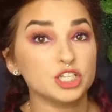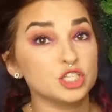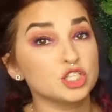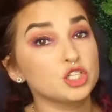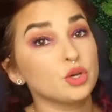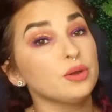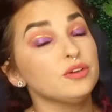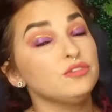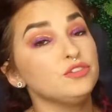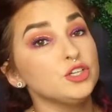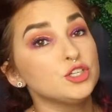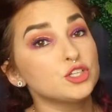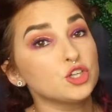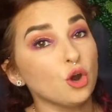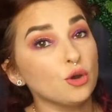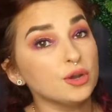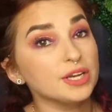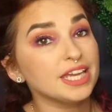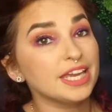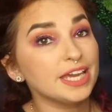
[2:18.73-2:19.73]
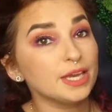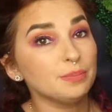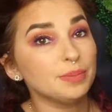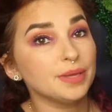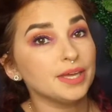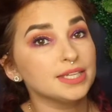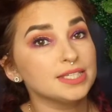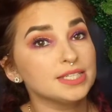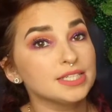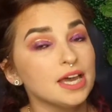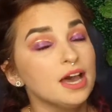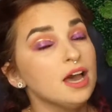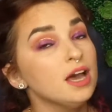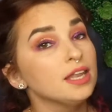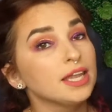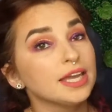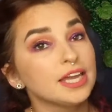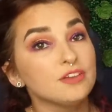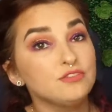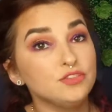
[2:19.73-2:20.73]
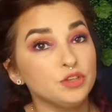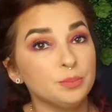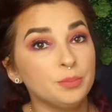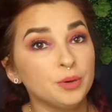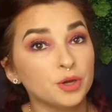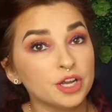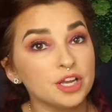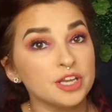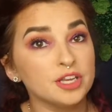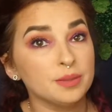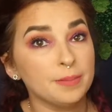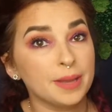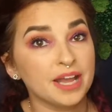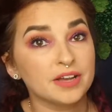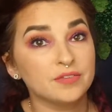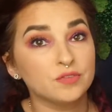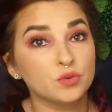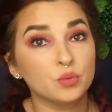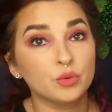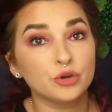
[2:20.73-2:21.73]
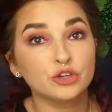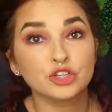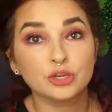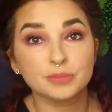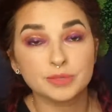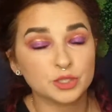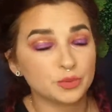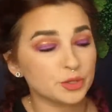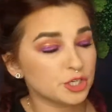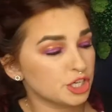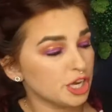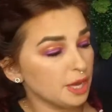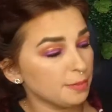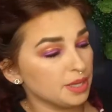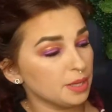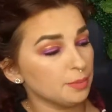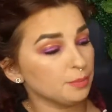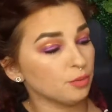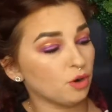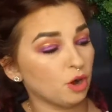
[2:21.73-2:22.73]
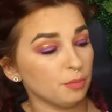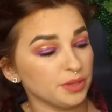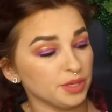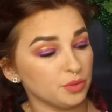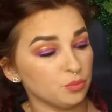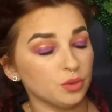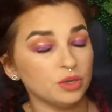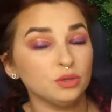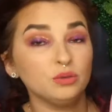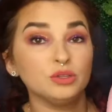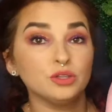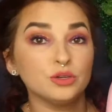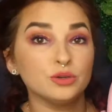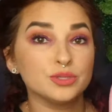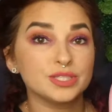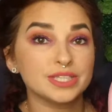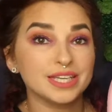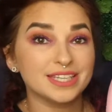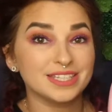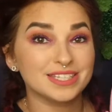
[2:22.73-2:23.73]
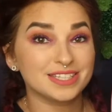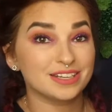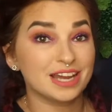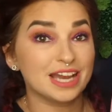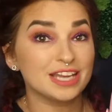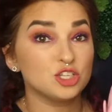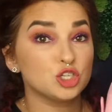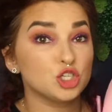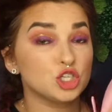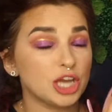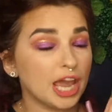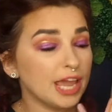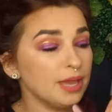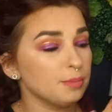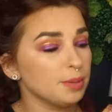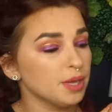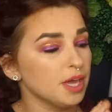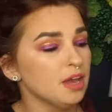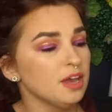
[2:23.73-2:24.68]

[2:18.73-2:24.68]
So if you don't keep it, like if you put it in the back of a wardrobe and squish it up, it probably will lose its nice shape.